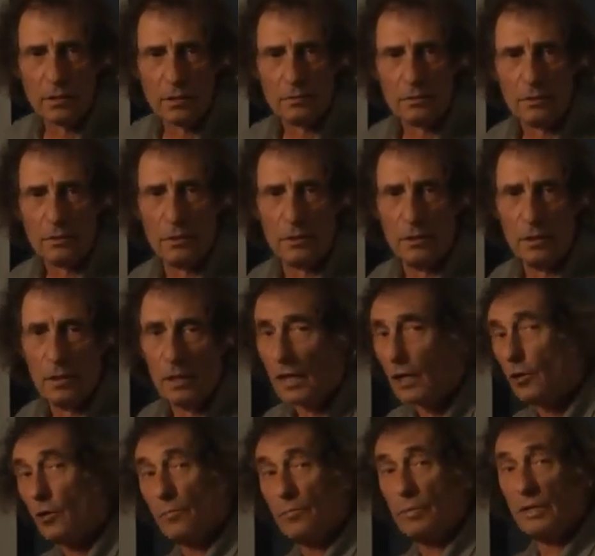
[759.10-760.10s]
sound.
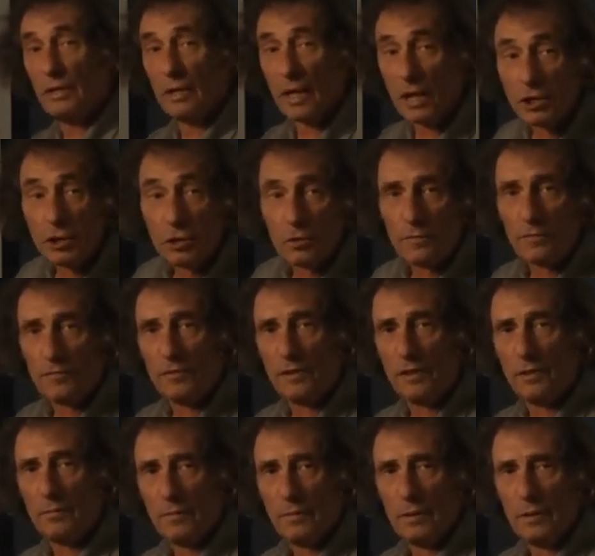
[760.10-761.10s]
A combination of
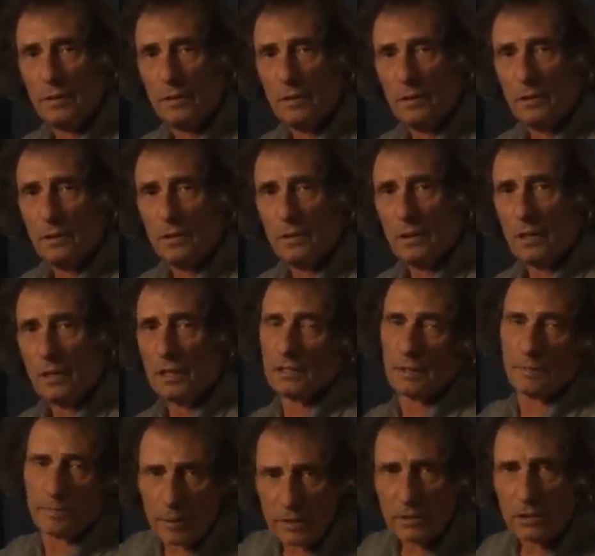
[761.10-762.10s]
them
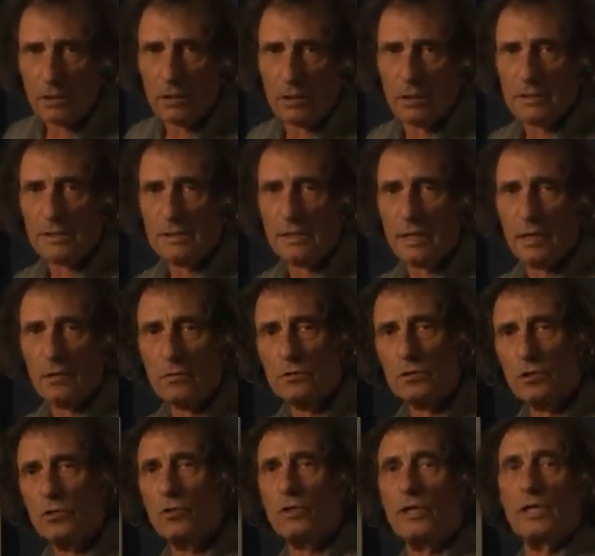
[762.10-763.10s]
has a particular
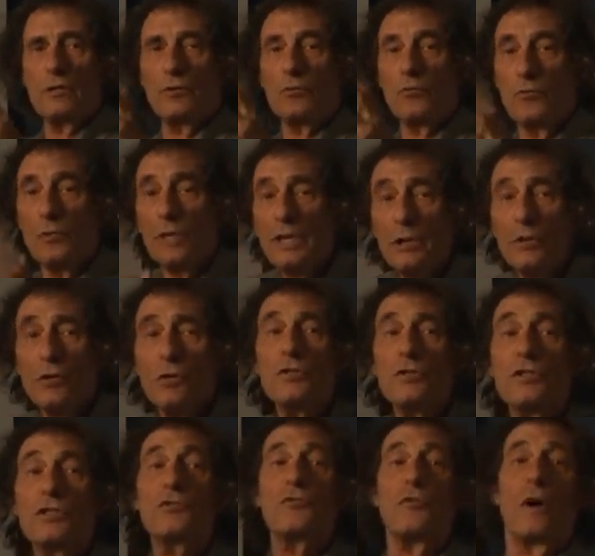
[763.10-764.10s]
sound. So you can
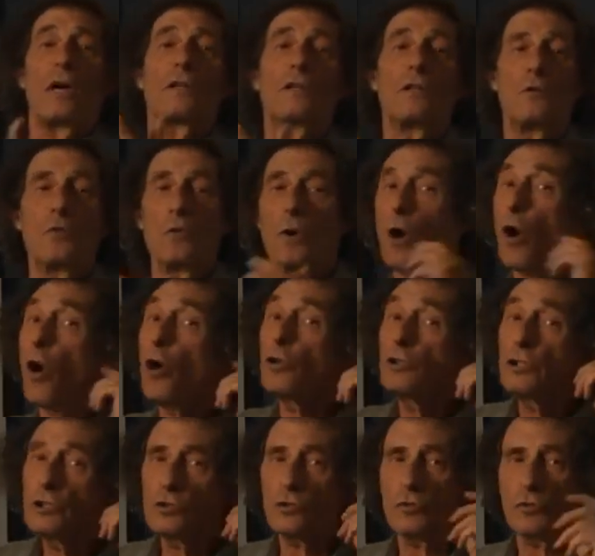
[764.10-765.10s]
reconstruct the
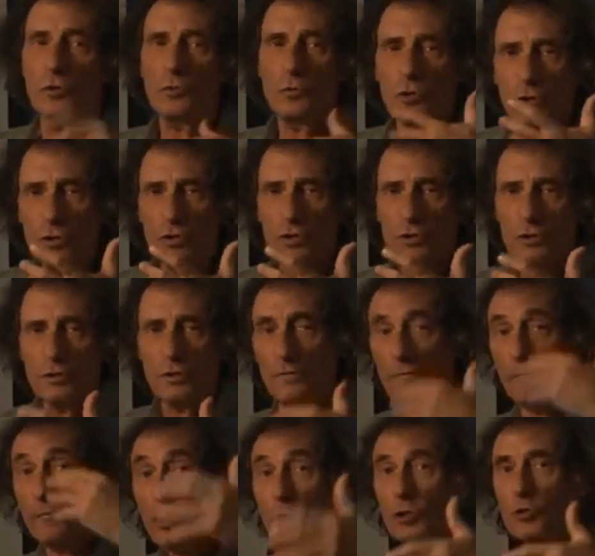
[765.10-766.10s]
auditory world,
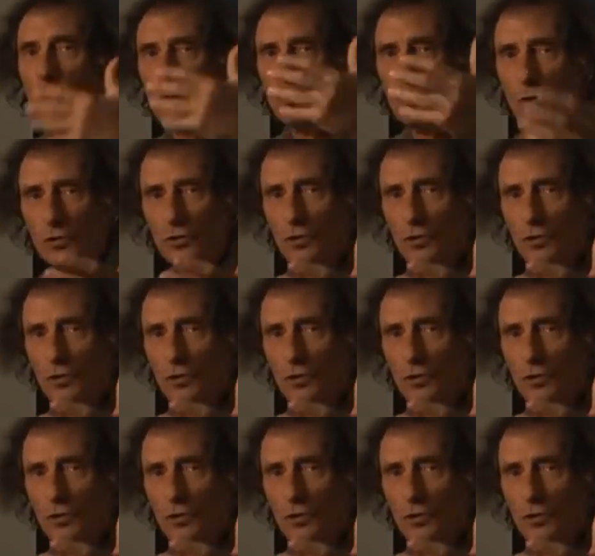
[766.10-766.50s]
the visual